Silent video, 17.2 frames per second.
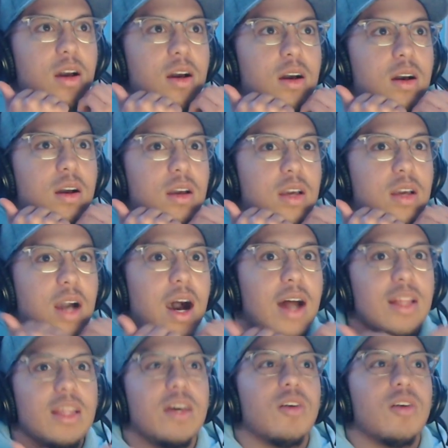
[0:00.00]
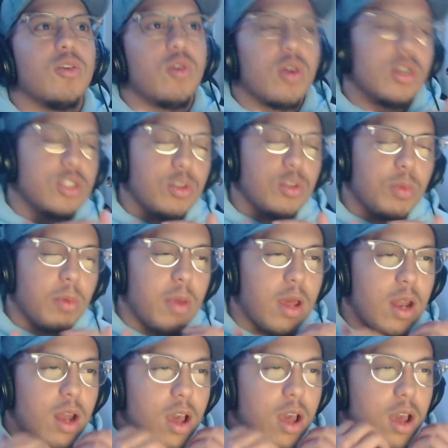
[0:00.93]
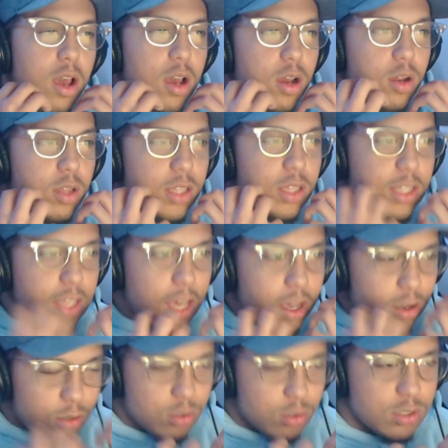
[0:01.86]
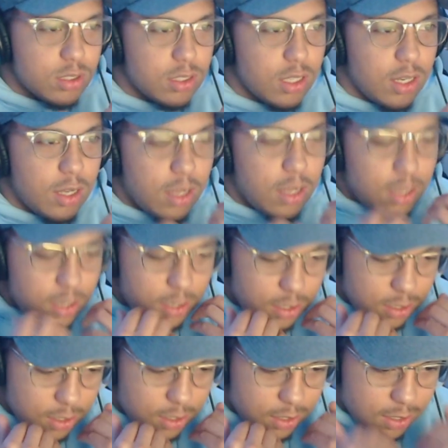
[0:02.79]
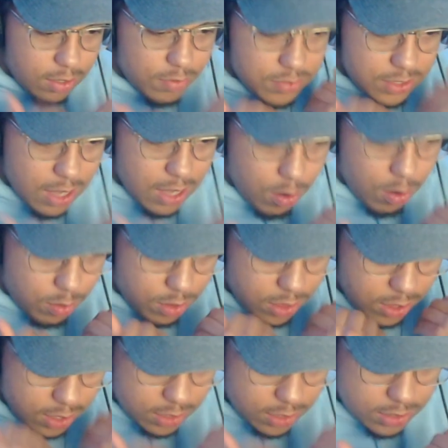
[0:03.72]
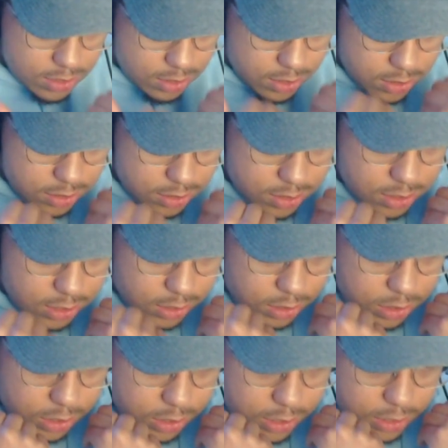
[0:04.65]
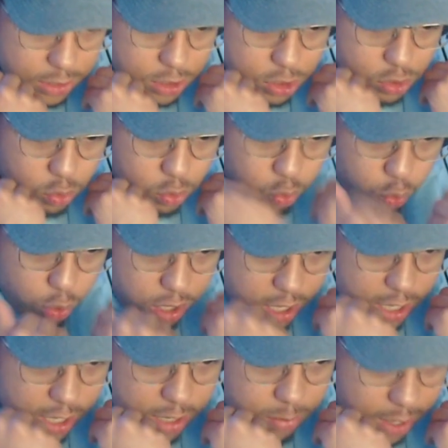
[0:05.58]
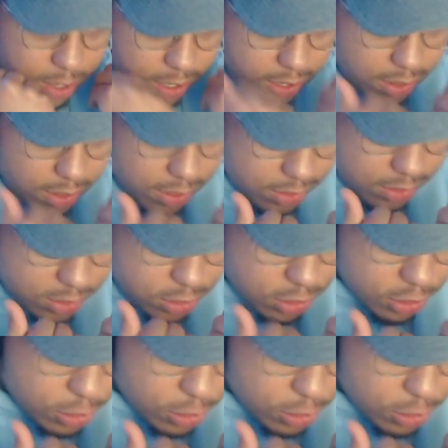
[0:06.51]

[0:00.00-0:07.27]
Kal-El, or Superman, yells, and he gives out this scream, and this